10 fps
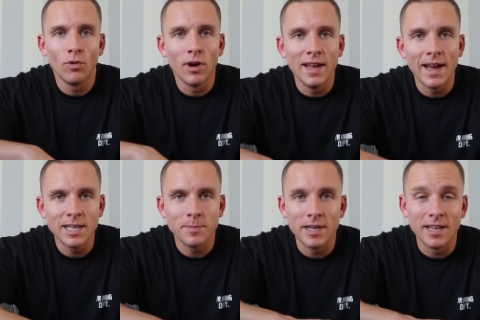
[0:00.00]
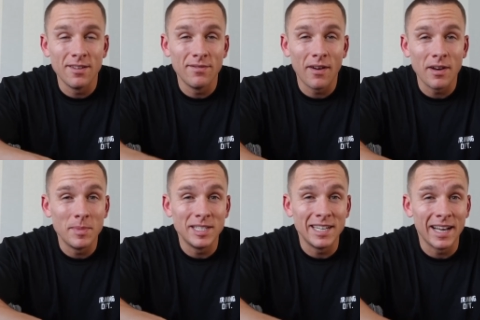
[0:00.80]
Right, it has been a very
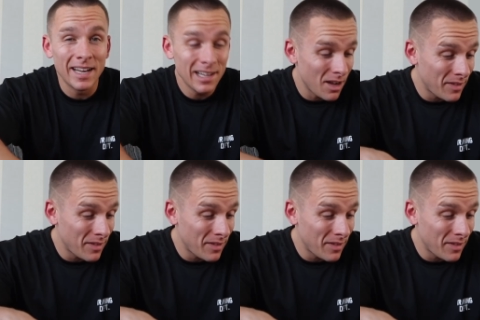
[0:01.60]
busy day.